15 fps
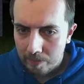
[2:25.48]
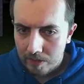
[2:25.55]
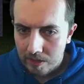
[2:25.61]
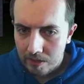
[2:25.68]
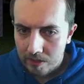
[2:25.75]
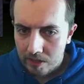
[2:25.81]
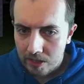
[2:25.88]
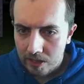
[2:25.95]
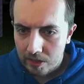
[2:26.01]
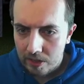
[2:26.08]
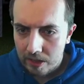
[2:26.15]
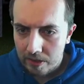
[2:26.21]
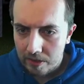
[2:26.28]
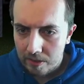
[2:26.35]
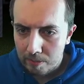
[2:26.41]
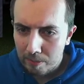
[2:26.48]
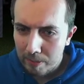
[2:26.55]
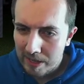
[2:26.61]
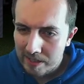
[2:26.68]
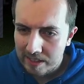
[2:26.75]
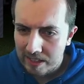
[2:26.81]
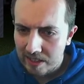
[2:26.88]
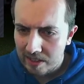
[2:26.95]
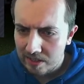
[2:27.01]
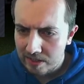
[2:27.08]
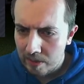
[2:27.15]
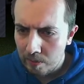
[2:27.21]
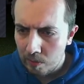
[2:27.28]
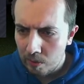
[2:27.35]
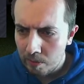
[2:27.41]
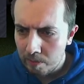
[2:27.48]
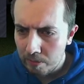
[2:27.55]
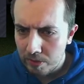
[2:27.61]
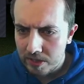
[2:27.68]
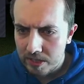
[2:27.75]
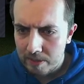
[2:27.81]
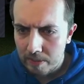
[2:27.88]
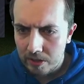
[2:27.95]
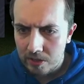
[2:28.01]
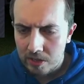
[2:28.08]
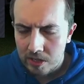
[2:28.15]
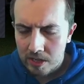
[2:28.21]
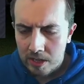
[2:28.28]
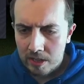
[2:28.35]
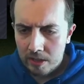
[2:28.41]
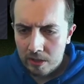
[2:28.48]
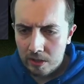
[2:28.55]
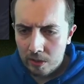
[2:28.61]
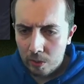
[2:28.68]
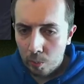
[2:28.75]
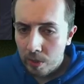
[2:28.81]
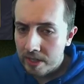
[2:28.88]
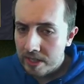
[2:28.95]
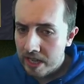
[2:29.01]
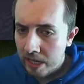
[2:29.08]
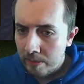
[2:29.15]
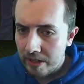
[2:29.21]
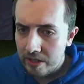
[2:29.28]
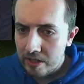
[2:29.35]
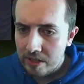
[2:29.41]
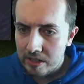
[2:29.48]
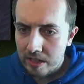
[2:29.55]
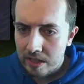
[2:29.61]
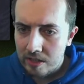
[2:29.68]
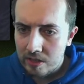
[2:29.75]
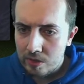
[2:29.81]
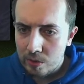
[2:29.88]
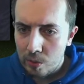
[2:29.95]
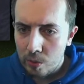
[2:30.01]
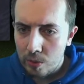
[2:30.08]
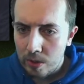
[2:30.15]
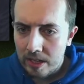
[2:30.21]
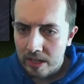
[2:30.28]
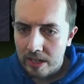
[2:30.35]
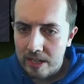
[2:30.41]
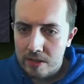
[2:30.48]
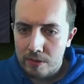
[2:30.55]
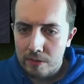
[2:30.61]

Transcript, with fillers: You could do that basically the same one pretty much. Win 10 matches and score in at least